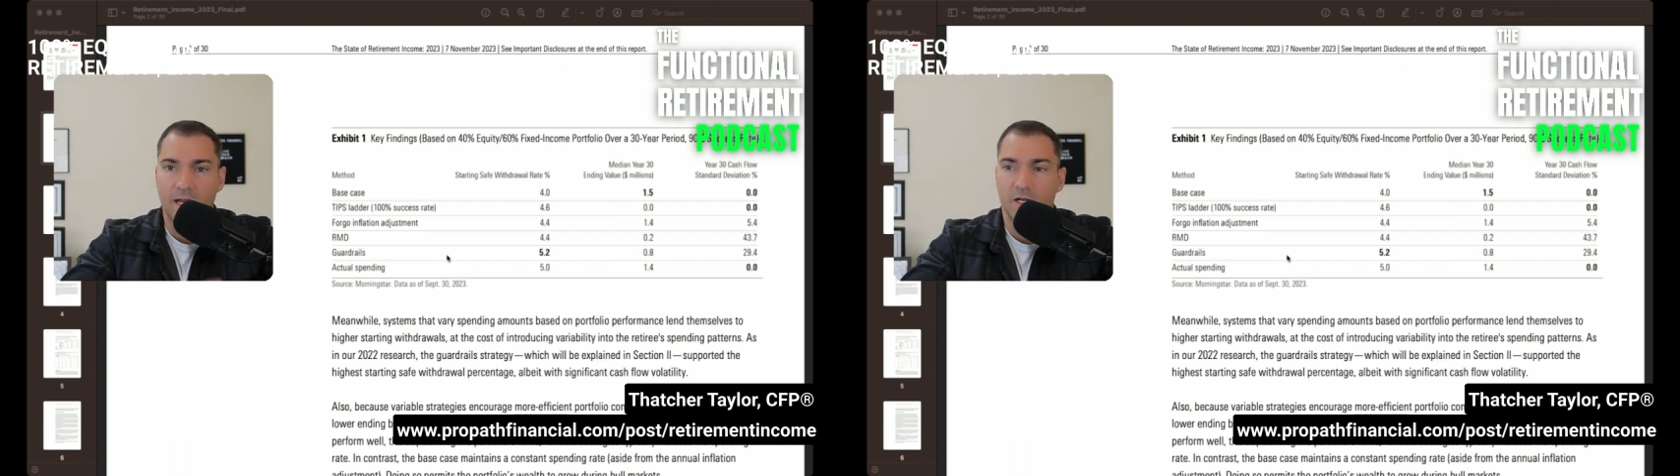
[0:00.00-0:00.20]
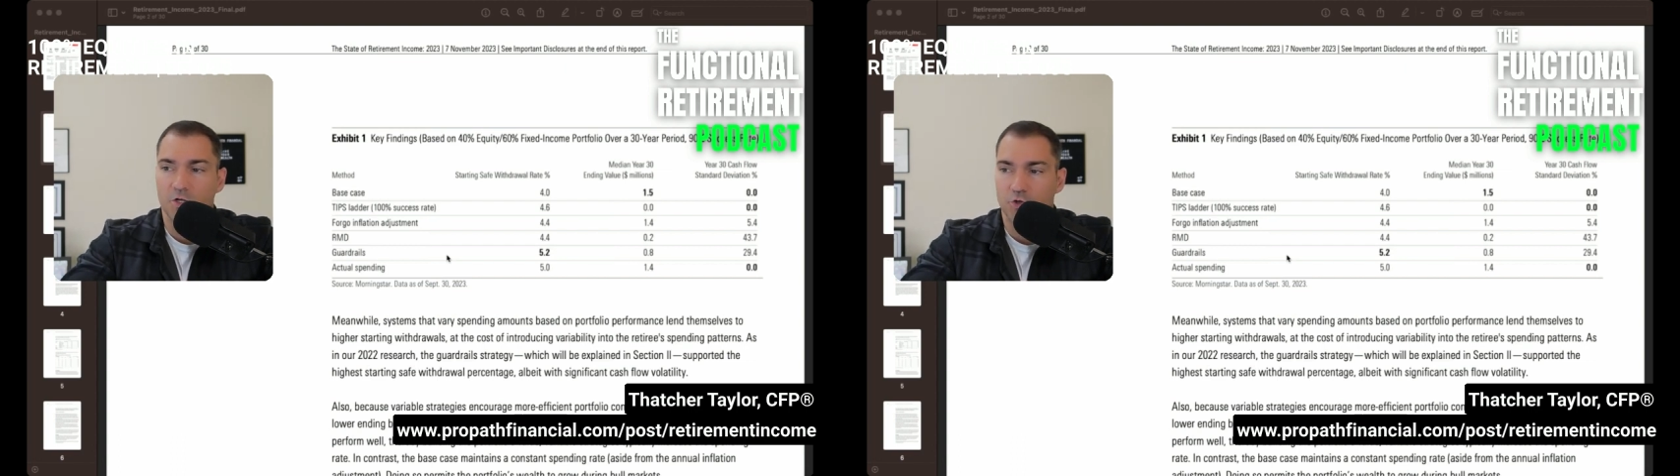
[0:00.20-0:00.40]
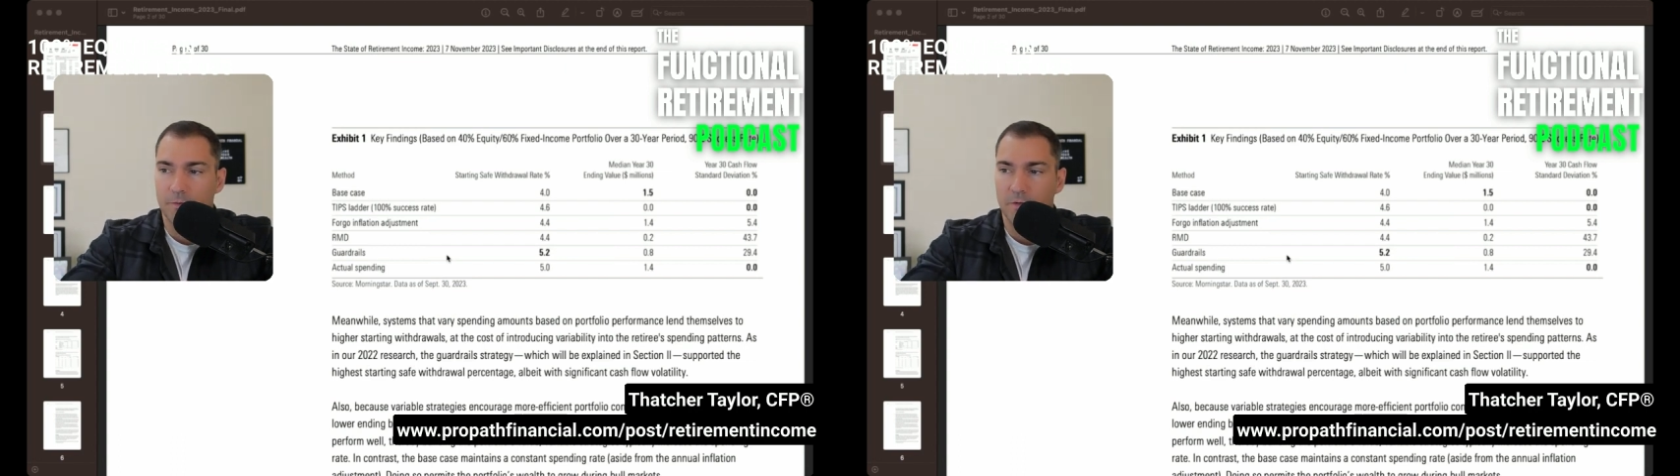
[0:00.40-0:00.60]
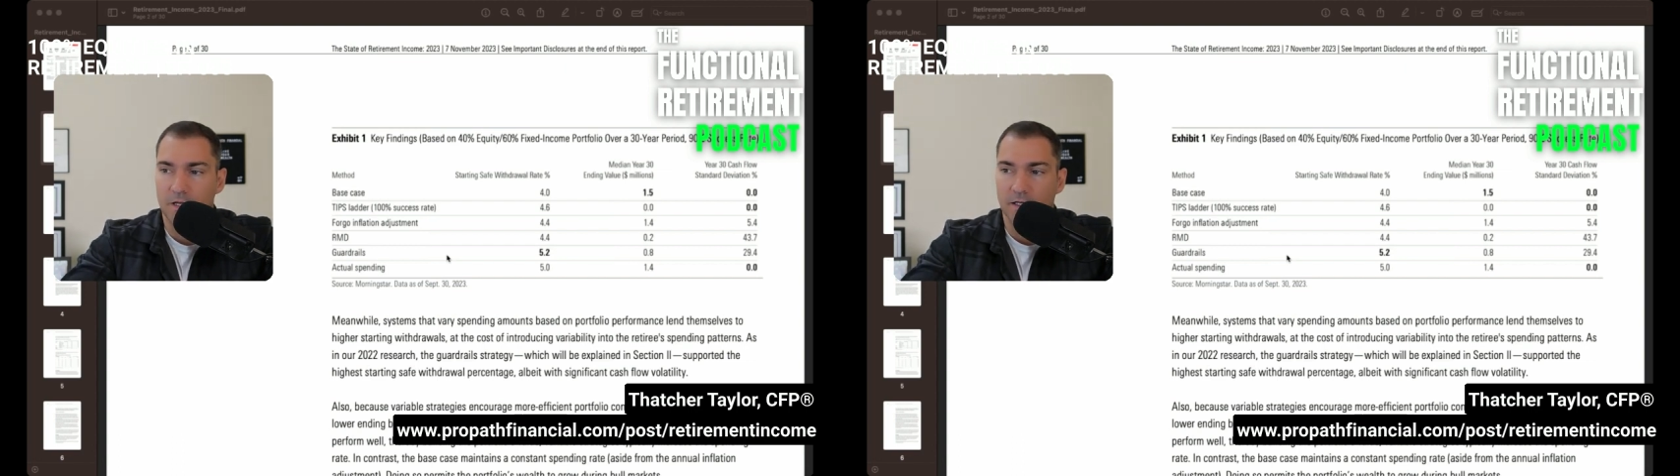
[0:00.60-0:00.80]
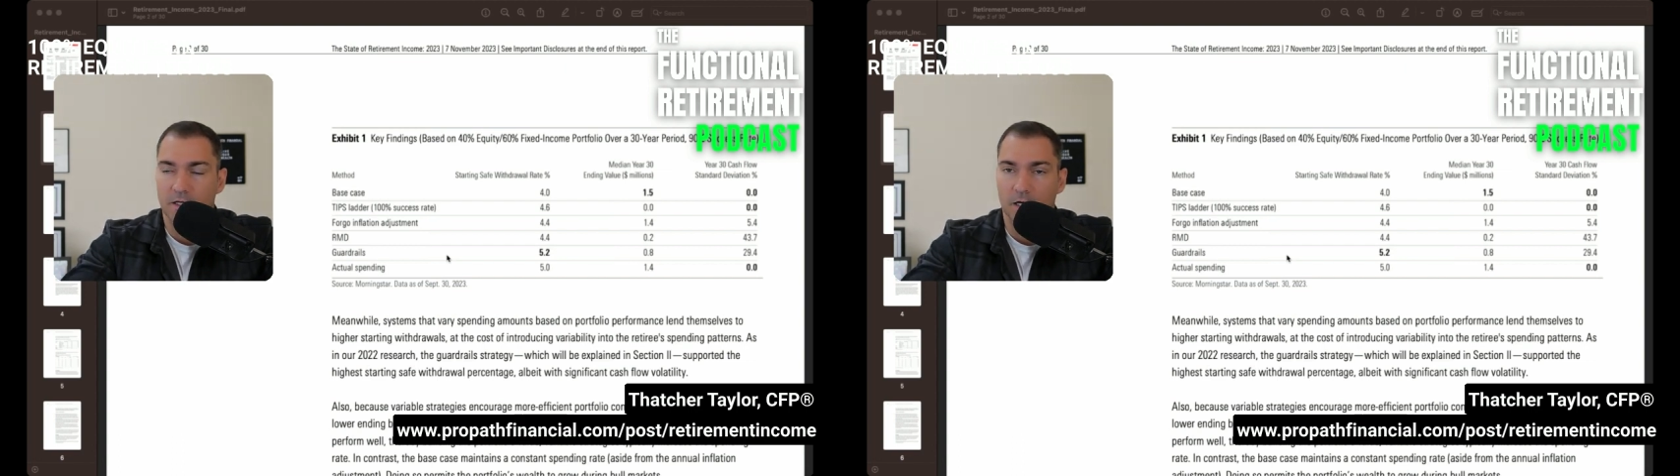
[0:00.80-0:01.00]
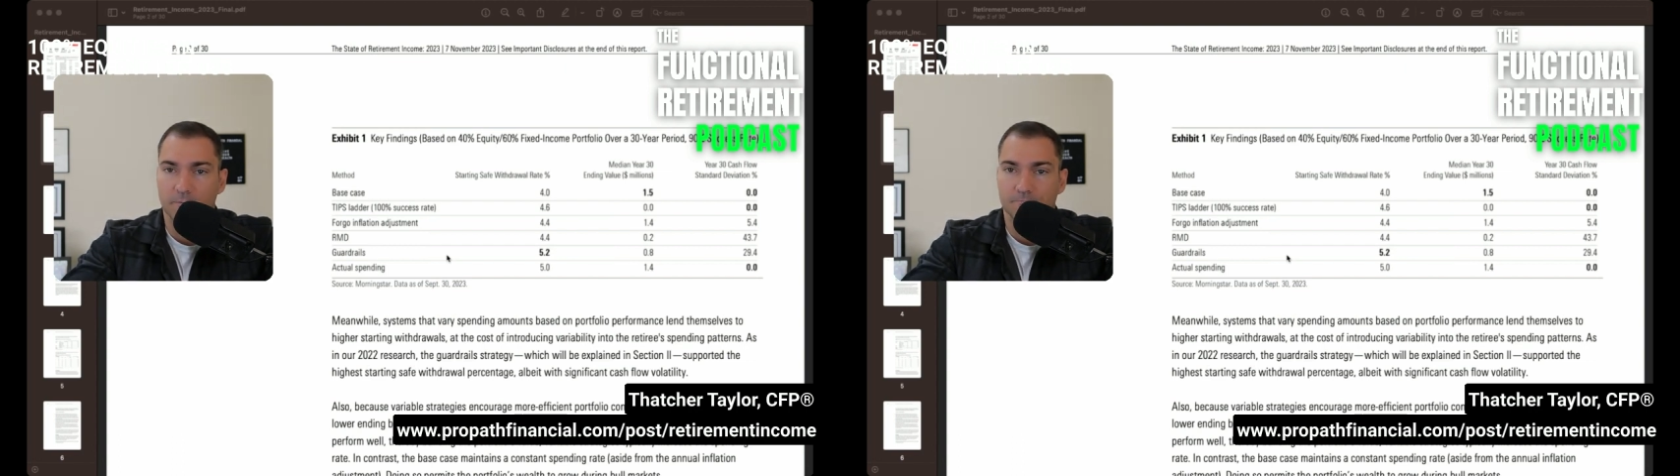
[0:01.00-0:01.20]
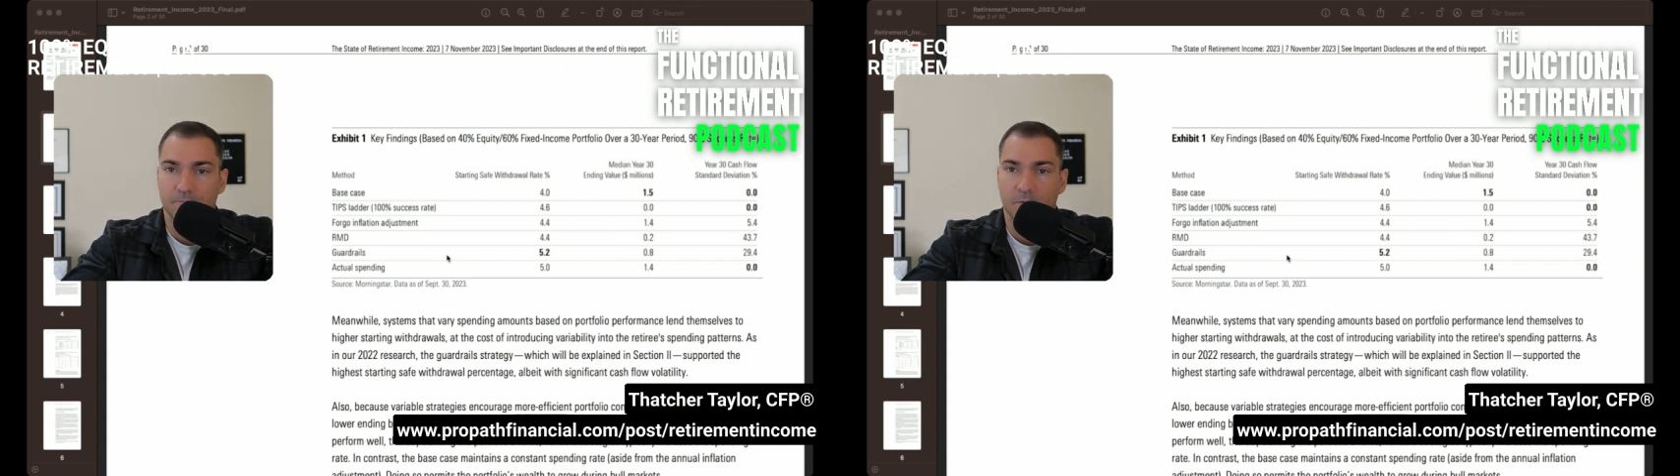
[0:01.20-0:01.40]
to distribute income.